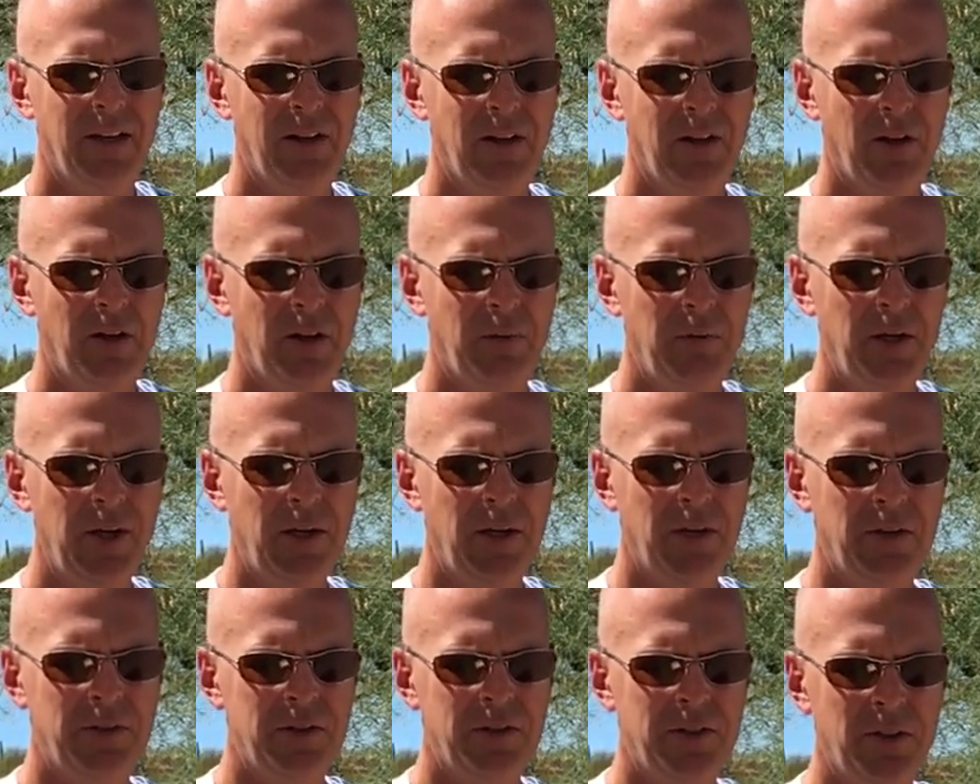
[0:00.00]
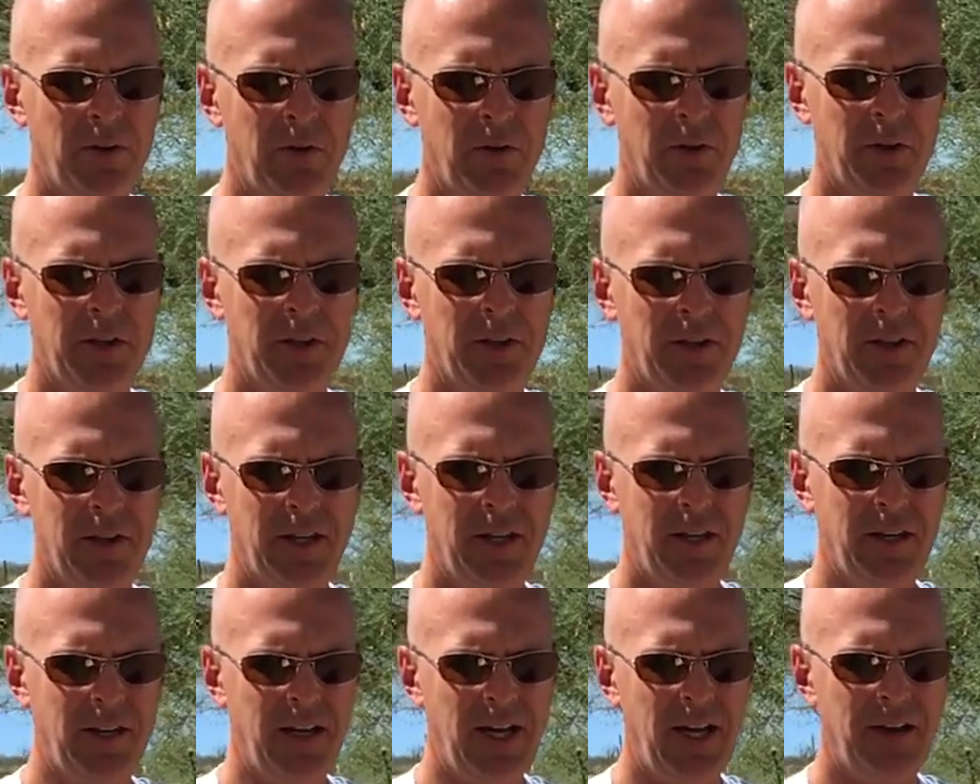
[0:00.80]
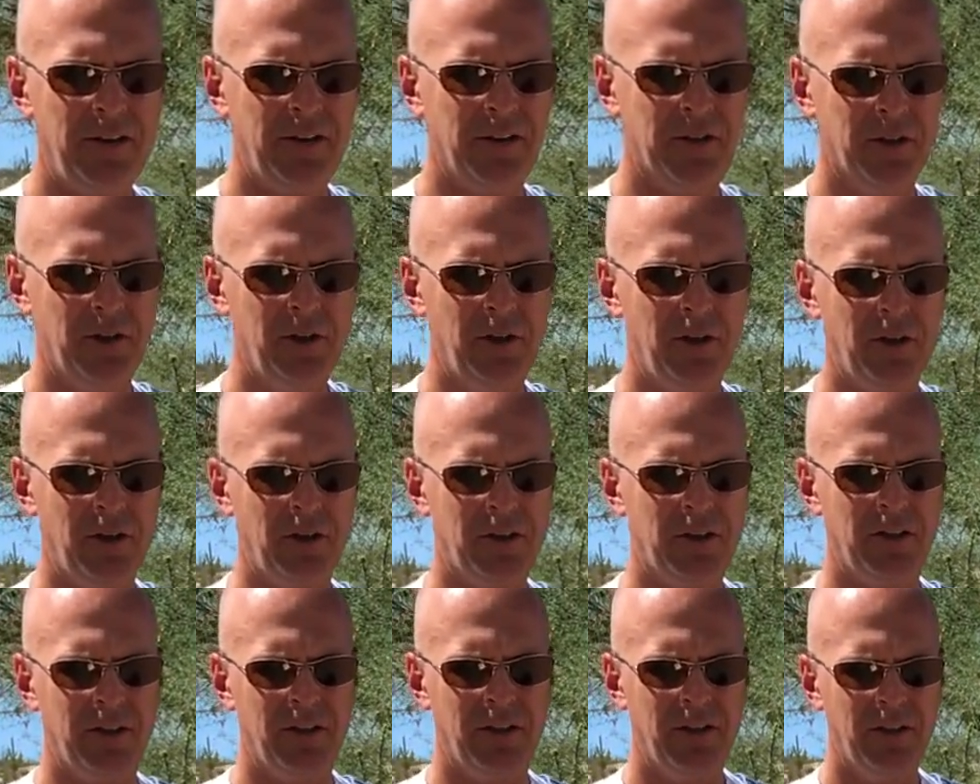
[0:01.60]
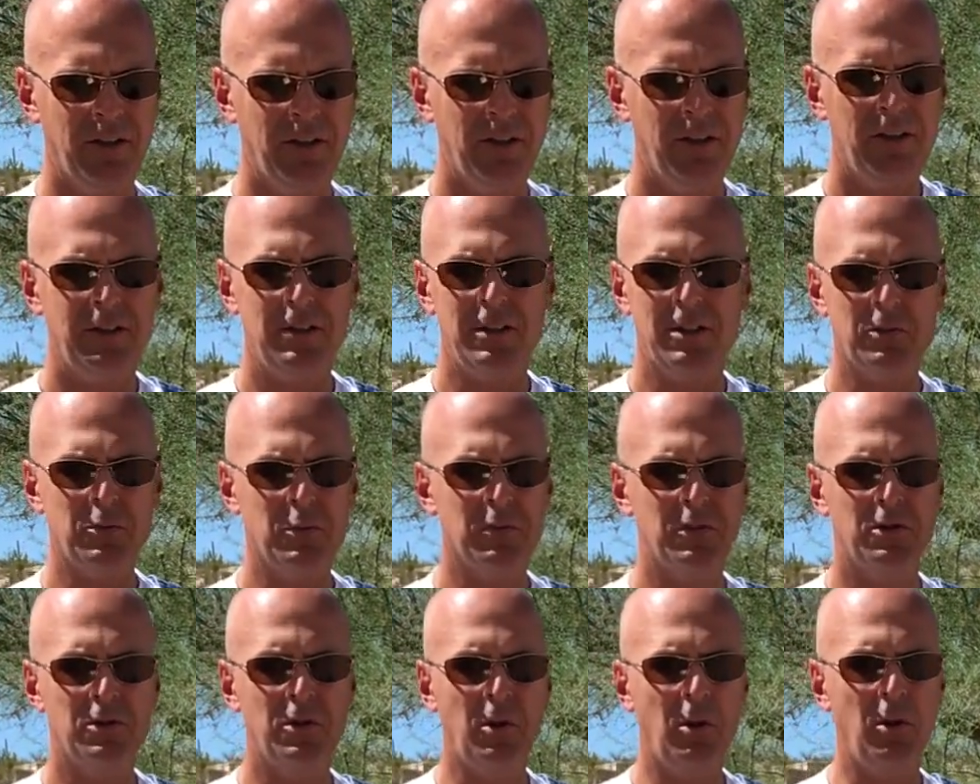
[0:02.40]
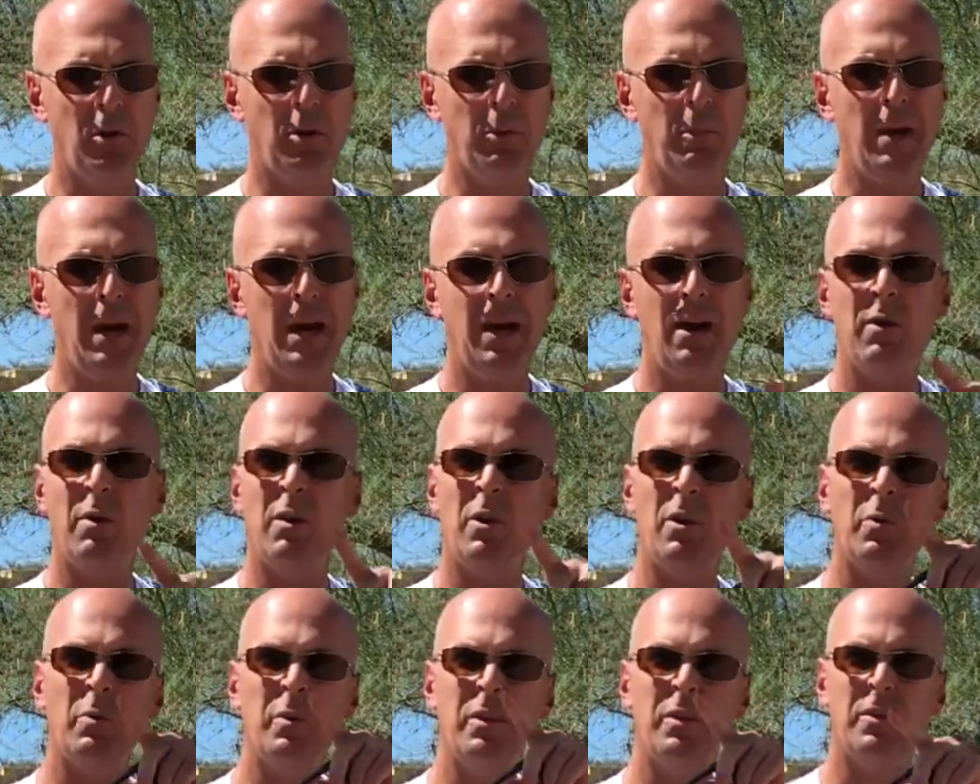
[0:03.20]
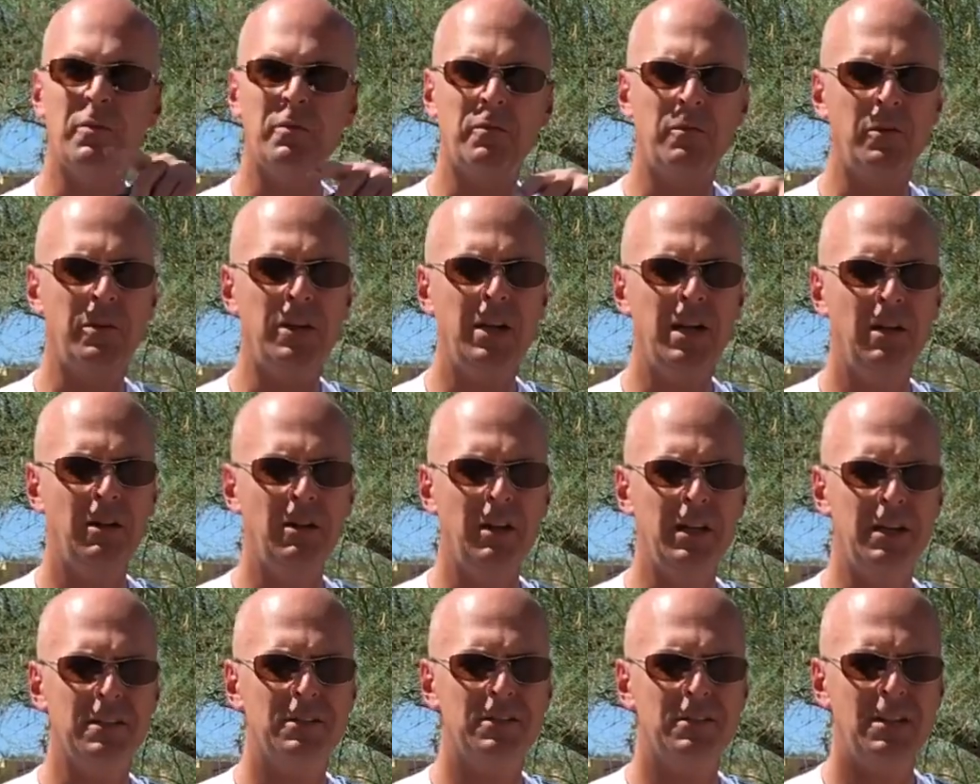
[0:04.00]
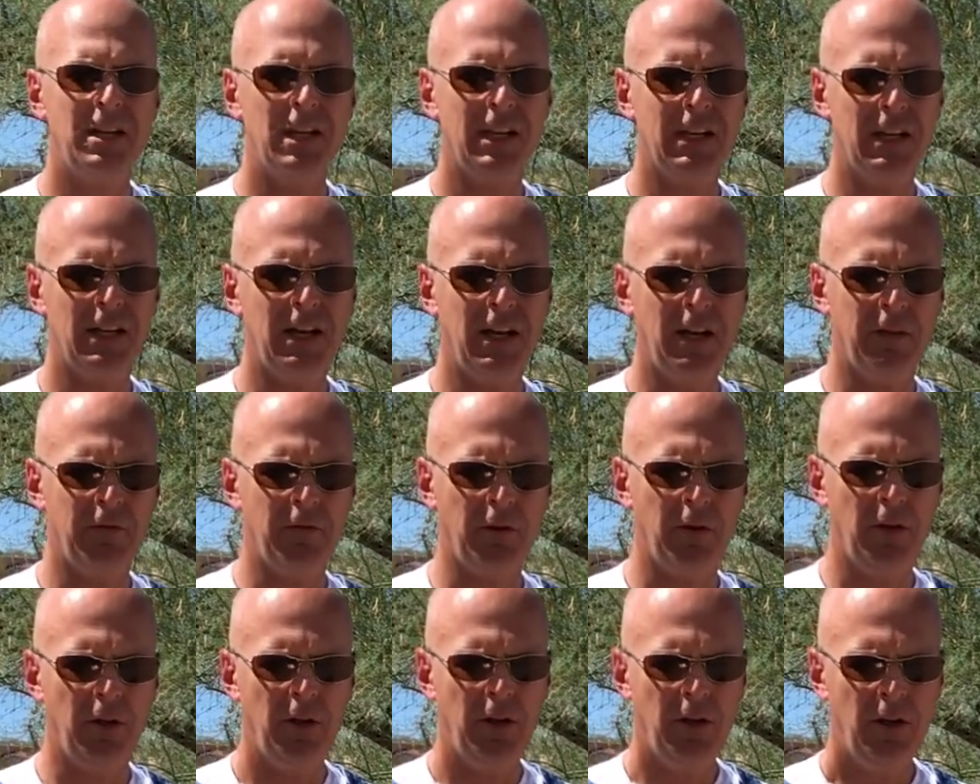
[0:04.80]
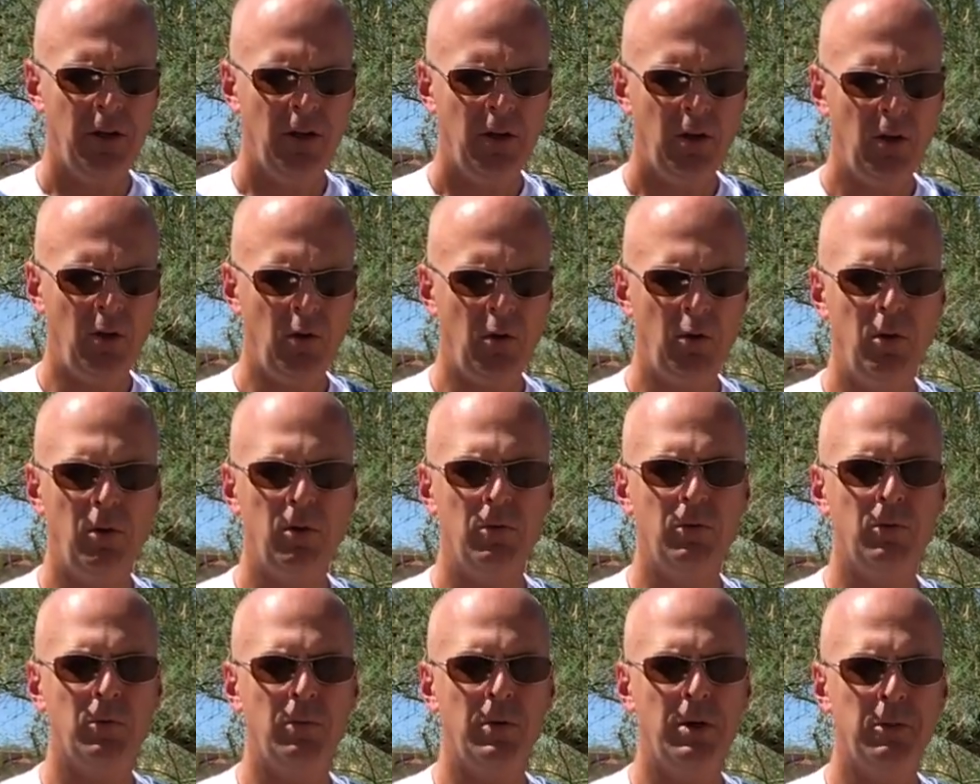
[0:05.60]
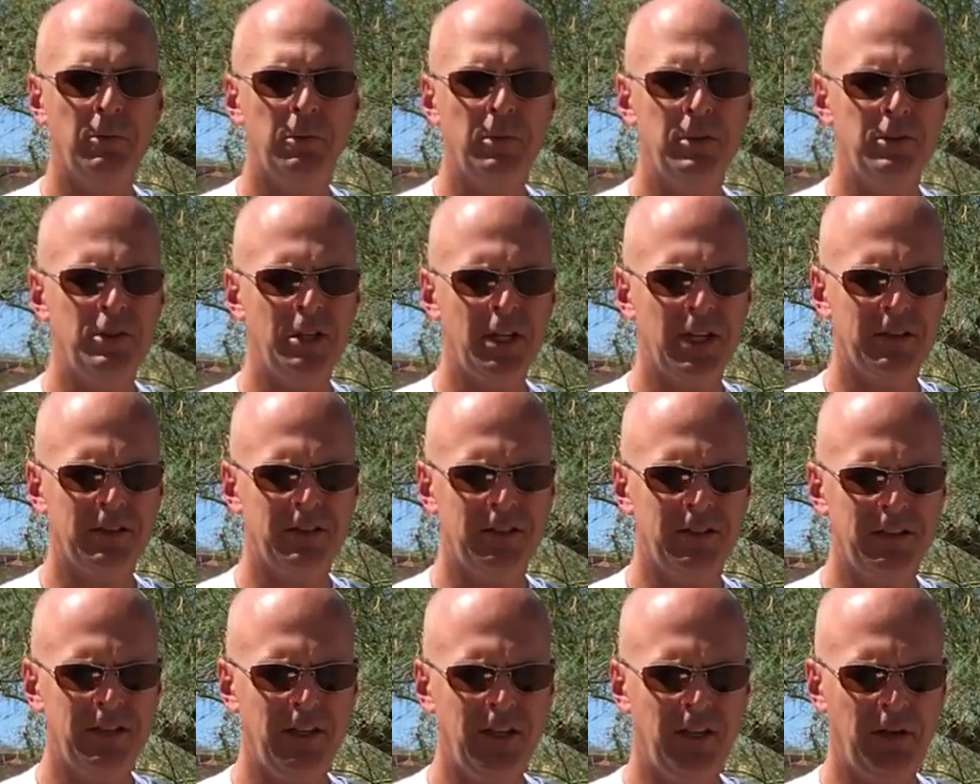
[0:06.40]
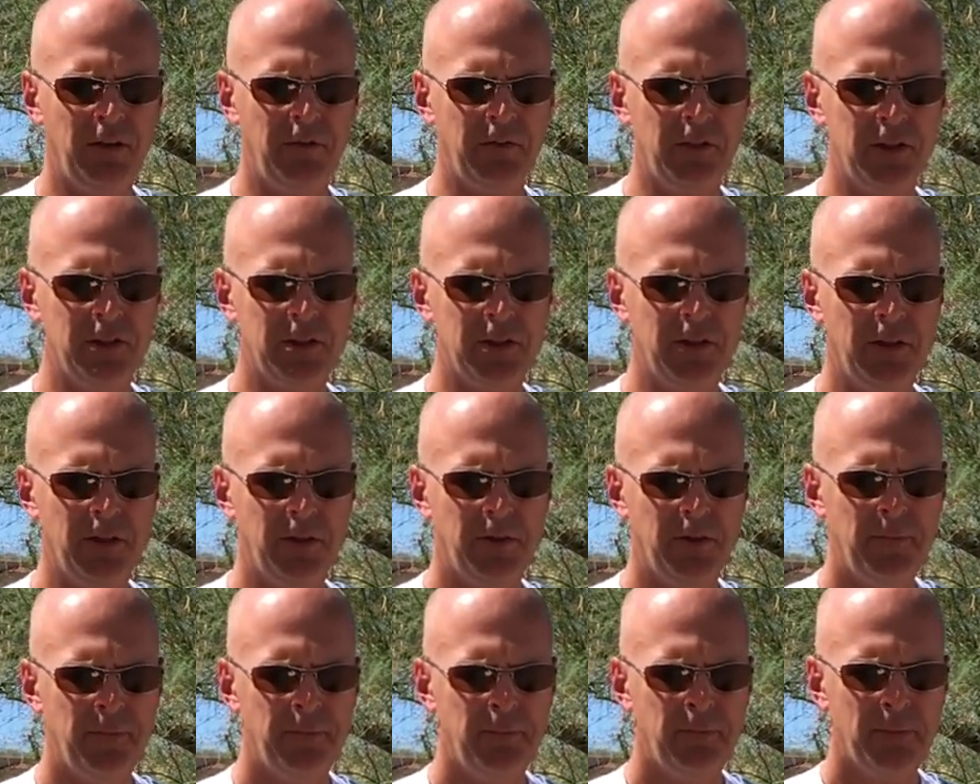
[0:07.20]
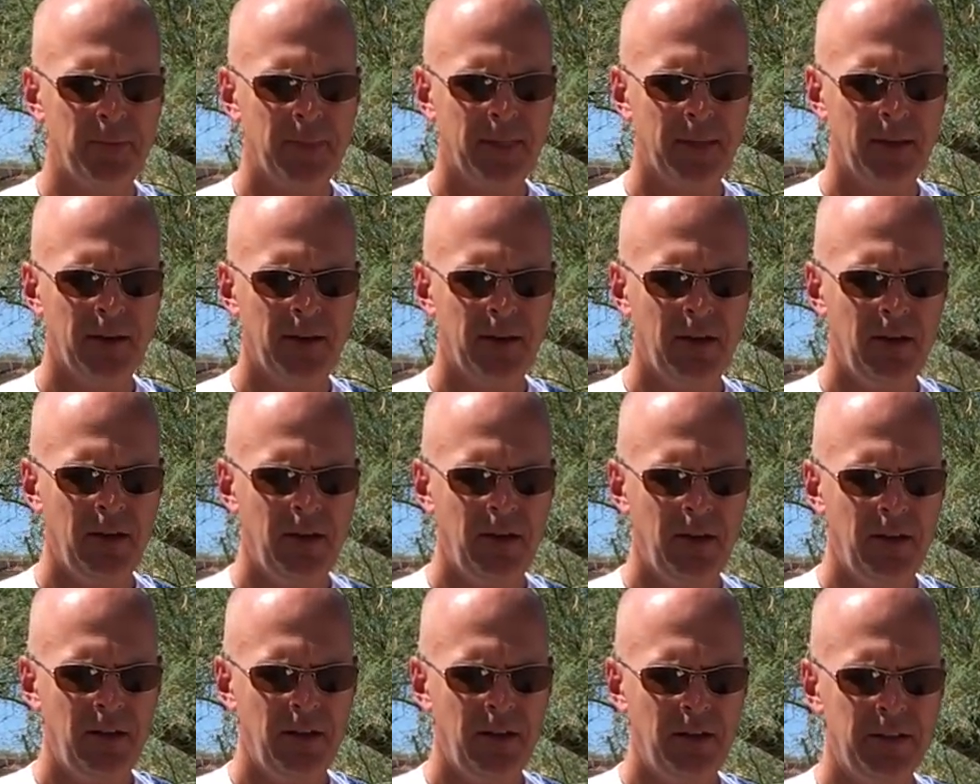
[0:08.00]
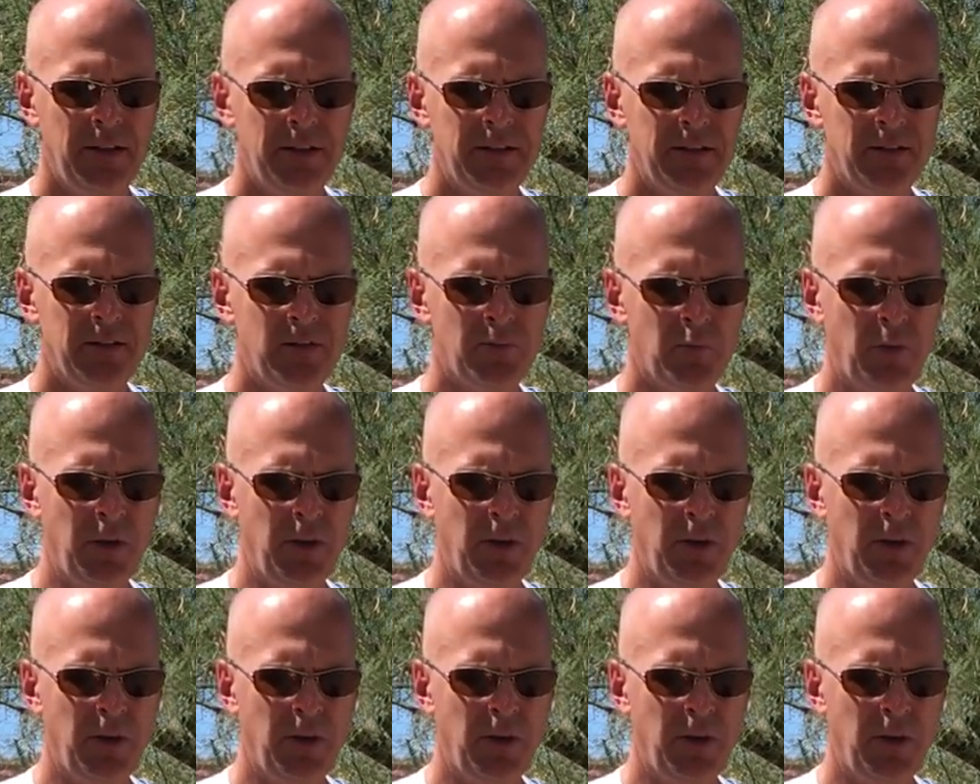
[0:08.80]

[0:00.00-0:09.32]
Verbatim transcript: Hello, I'm here showing uh, how to cook just with solar power with a Fresnel lens taken out of an old rear projection television. This is